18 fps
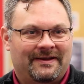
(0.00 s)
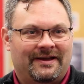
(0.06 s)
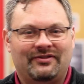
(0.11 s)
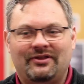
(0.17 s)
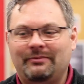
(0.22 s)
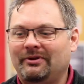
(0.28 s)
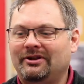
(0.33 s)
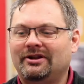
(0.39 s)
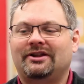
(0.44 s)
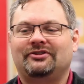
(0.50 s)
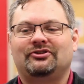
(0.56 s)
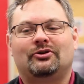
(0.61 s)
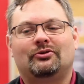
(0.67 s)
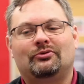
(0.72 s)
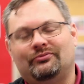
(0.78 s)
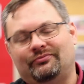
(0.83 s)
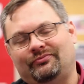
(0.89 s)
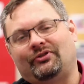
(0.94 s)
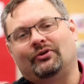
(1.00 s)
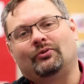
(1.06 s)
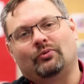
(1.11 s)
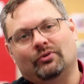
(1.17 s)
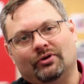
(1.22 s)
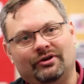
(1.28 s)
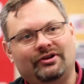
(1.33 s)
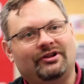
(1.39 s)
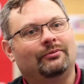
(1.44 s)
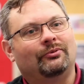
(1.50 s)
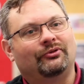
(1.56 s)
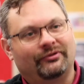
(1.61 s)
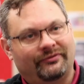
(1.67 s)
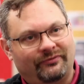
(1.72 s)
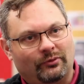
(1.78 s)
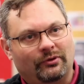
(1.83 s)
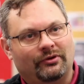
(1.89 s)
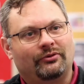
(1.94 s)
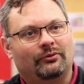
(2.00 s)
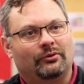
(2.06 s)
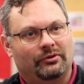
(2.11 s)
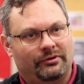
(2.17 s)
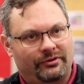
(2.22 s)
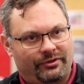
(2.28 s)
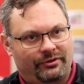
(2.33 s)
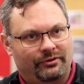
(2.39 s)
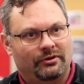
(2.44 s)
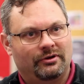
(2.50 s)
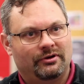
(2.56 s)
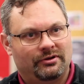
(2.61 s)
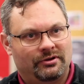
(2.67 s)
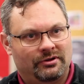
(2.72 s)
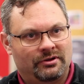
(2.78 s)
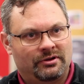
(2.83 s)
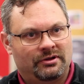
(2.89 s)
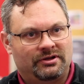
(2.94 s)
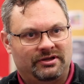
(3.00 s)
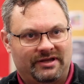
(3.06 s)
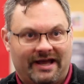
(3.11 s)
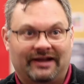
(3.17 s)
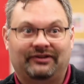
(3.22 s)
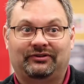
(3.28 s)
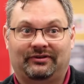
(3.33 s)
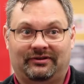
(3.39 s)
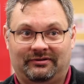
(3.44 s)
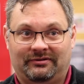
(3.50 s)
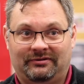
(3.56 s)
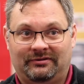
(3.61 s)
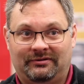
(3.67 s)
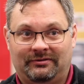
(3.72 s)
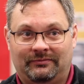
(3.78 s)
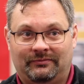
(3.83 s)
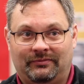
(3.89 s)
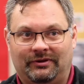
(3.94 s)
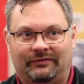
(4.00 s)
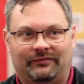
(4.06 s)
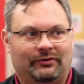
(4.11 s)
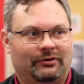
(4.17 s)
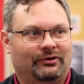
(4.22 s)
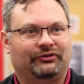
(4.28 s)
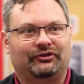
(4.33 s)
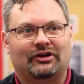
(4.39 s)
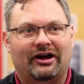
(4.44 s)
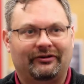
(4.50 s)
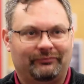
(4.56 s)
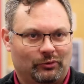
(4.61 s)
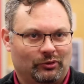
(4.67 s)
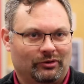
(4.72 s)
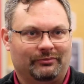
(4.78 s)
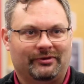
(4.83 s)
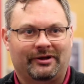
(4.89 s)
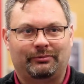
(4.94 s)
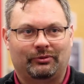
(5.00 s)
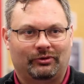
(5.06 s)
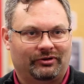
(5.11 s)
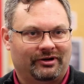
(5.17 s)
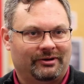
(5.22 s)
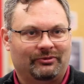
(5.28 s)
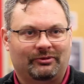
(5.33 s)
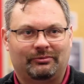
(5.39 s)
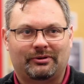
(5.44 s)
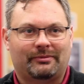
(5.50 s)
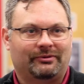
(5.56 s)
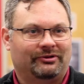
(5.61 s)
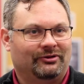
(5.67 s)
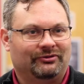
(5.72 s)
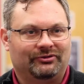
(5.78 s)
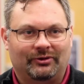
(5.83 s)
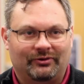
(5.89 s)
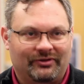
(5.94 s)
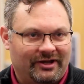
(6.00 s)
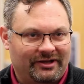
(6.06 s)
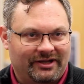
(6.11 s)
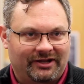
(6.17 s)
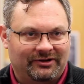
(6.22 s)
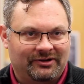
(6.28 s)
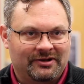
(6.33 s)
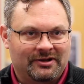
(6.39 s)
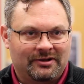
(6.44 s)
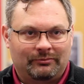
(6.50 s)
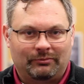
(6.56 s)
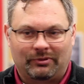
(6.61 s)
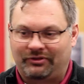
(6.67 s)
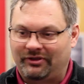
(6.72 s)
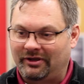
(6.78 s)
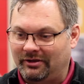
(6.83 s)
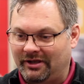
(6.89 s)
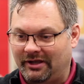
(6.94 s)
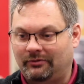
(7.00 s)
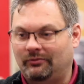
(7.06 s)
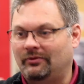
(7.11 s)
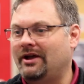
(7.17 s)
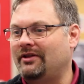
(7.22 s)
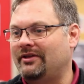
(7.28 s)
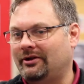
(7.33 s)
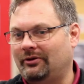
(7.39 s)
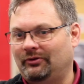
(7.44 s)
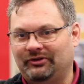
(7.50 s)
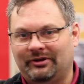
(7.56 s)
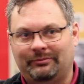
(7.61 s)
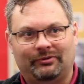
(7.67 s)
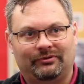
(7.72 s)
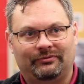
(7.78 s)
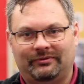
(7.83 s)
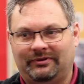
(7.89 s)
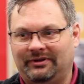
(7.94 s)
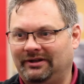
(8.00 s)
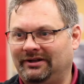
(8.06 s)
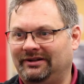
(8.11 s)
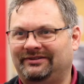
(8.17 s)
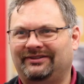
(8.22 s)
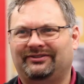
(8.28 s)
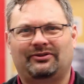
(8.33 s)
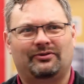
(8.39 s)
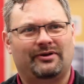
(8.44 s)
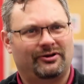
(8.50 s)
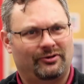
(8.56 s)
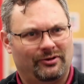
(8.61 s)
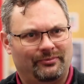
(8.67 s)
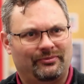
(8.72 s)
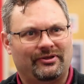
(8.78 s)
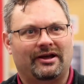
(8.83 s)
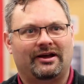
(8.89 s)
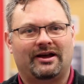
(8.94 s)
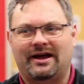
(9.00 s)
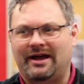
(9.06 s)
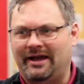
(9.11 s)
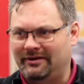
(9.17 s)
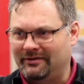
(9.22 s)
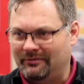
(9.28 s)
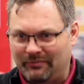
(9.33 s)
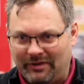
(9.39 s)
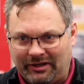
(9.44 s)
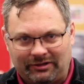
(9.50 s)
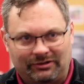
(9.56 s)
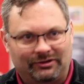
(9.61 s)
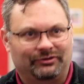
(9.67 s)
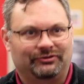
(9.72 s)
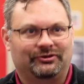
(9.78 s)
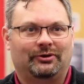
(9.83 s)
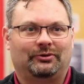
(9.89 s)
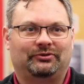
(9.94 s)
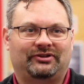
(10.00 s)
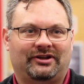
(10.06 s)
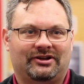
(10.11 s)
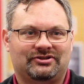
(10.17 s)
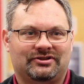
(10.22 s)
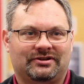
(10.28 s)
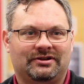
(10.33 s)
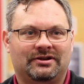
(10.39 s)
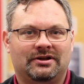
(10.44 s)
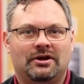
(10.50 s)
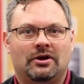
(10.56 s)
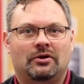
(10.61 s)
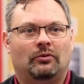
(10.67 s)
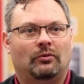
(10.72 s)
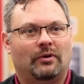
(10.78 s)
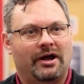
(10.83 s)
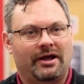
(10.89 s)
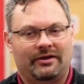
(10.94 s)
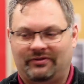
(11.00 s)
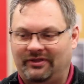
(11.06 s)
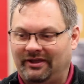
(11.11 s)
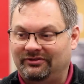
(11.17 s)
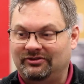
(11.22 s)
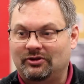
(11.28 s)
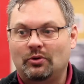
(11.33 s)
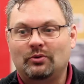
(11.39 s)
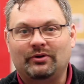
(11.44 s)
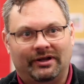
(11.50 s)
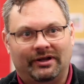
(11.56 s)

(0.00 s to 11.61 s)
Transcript: And they may not know the word, it was a fourth or a third yet. If they're a sophomore in my program, they probably don't know that yet. But they're like, wow, that goes up, and it doesn't quite go up that high. Make a little notation. Why? They know